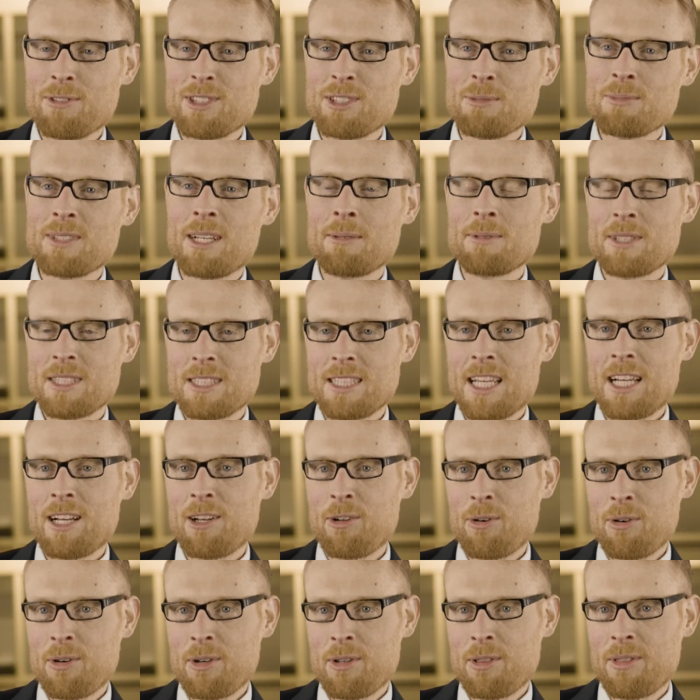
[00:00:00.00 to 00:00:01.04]
Sometimes it can take
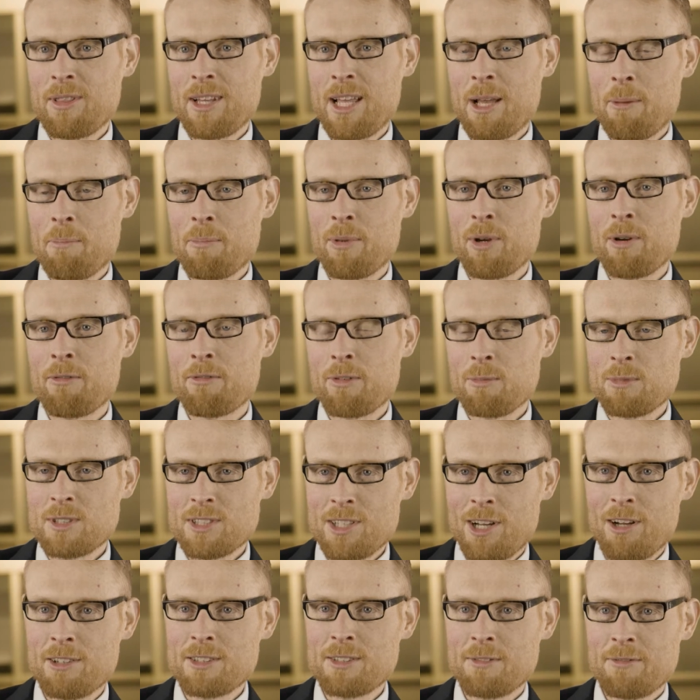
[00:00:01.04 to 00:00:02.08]
longer than that, but from
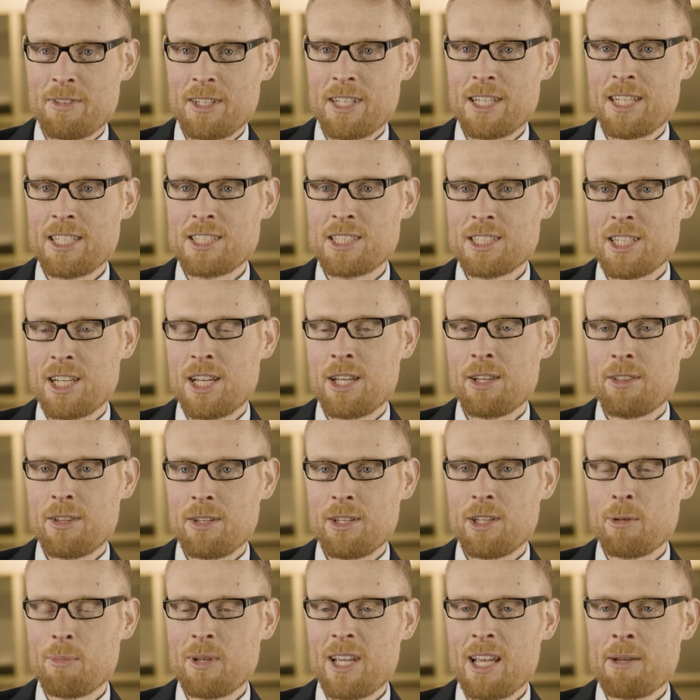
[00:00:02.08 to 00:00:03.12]
start to finish, that
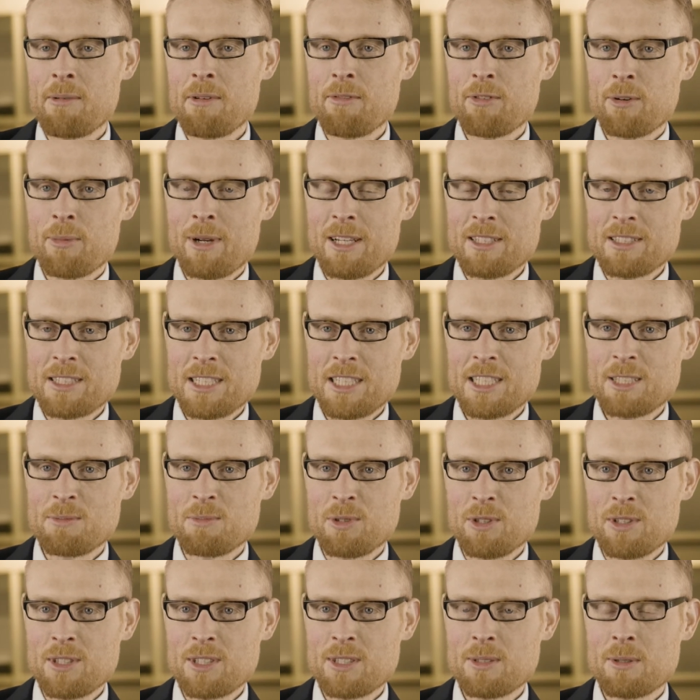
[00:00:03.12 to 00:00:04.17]
you'd be aiming for about 6
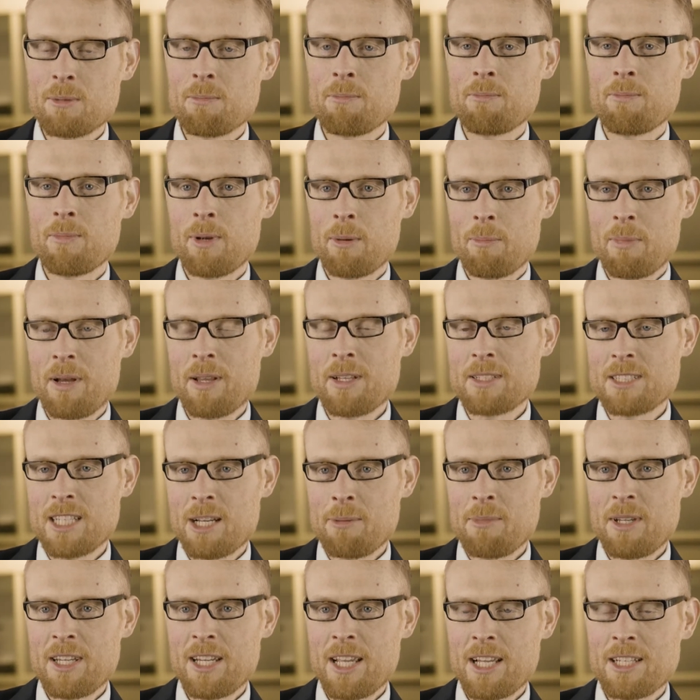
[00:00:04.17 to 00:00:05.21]
months by the
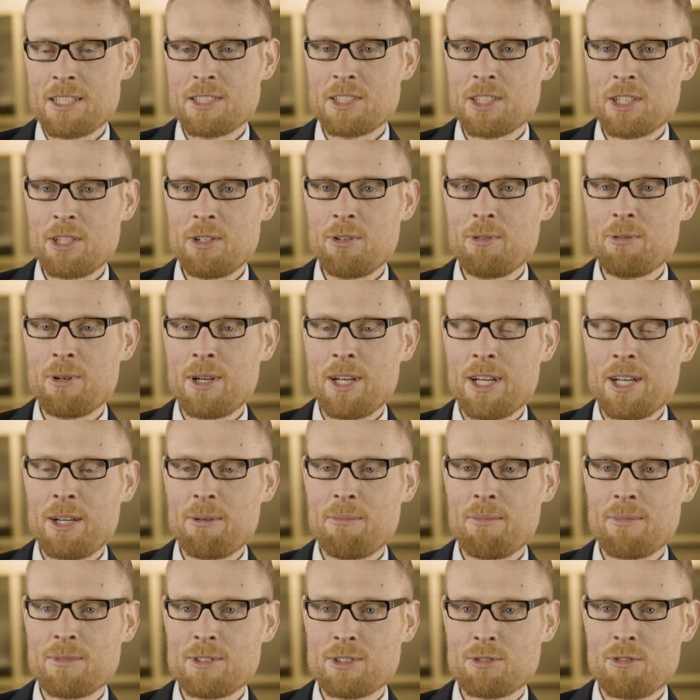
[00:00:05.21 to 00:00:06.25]
time you get to
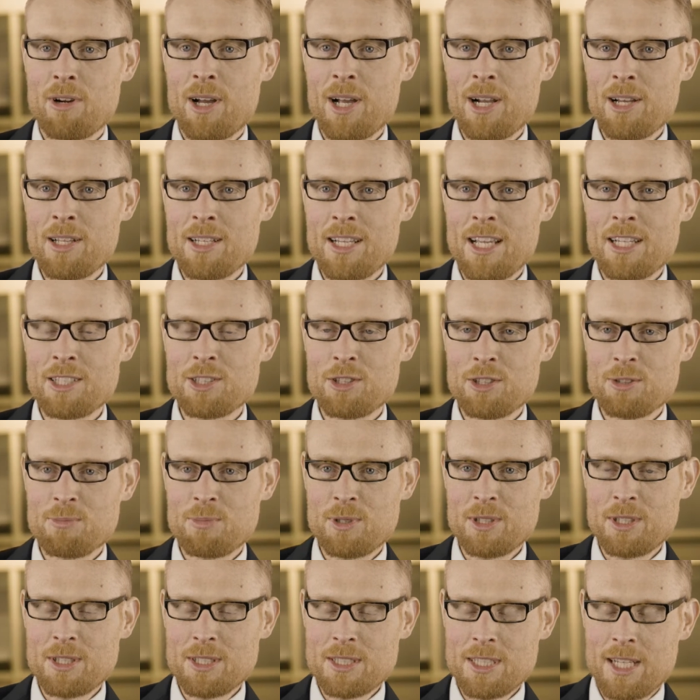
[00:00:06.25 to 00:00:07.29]
trial and get a
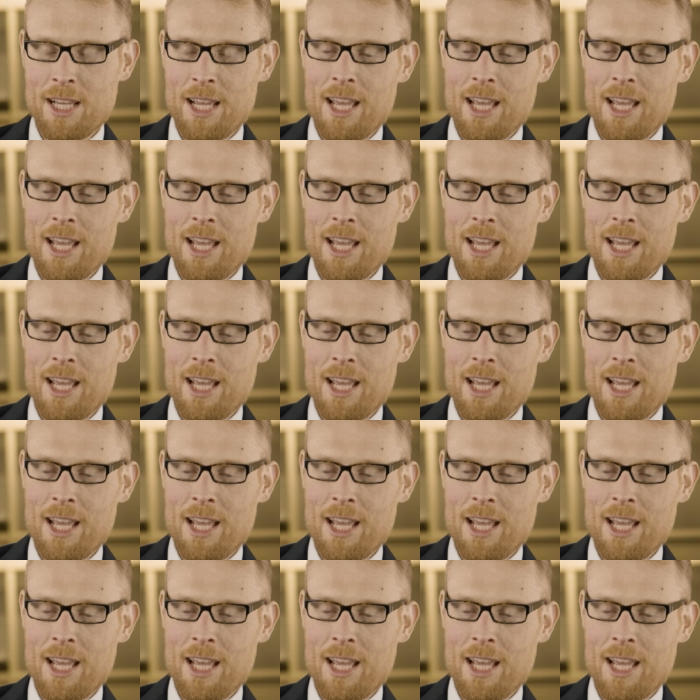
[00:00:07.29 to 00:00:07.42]
judgment.